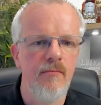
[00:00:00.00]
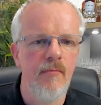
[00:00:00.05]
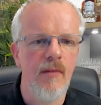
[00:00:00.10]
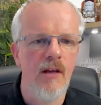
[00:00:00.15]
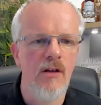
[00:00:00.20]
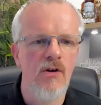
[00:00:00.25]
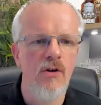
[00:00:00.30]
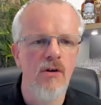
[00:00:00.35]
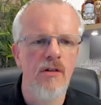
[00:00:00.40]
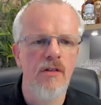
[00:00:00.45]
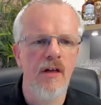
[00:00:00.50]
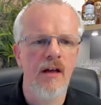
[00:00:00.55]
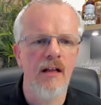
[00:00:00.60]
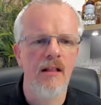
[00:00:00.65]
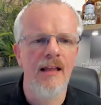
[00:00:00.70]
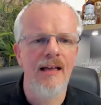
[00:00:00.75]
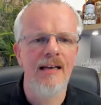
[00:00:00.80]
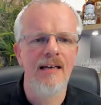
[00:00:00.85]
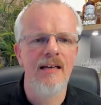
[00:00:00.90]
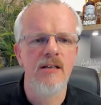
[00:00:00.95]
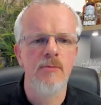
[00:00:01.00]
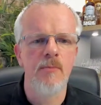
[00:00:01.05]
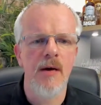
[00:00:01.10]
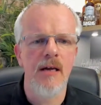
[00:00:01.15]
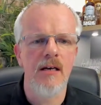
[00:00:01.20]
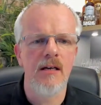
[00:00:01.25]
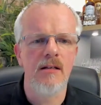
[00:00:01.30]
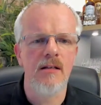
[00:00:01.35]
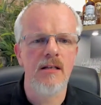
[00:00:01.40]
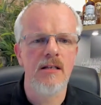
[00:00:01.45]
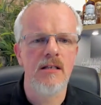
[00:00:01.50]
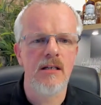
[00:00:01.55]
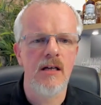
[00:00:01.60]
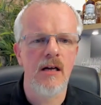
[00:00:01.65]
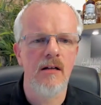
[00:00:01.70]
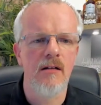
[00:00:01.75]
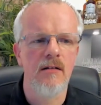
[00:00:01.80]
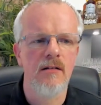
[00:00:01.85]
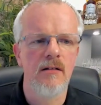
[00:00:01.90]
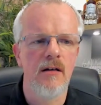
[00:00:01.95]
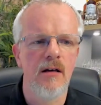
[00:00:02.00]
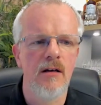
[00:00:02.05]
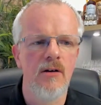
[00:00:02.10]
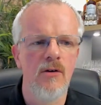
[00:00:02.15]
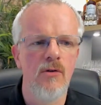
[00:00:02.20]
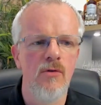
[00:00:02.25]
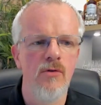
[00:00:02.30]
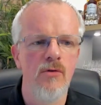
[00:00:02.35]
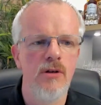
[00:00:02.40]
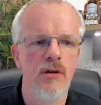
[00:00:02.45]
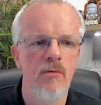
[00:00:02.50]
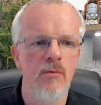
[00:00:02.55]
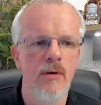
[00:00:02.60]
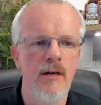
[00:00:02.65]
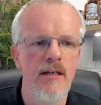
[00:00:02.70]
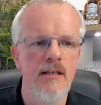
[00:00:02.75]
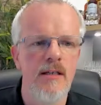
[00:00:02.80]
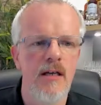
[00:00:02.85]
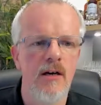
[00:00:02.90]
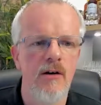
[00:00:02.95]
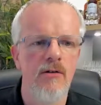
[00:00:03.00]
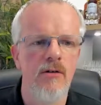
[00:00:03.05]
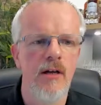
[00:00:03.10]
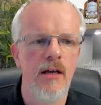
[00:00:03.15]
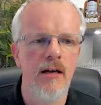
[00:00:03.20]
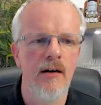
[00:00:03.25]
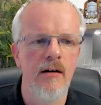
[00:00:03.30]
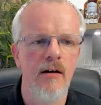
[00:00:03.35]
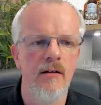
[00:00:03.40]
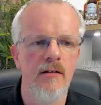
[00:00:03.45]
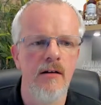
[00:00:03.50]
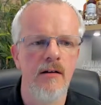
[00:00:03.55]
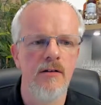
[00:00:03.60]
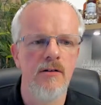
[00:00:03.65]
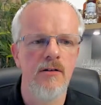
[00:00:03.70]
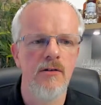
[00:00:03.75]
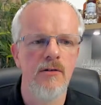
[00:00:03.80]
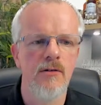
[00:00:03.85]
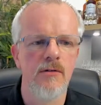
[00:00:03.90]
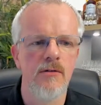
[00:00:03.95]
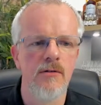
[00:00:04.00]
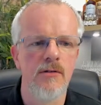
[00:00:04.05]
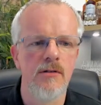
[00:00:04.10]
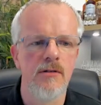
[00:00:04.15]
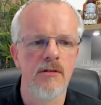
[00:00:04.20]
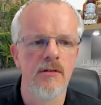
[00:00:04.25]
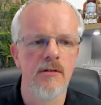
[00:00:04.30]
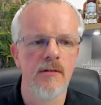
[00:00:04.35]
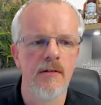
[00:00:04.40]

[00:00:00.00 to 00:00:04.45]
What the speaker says: Good thing Lynn is medically skilled and knows her ways around haircutting tools.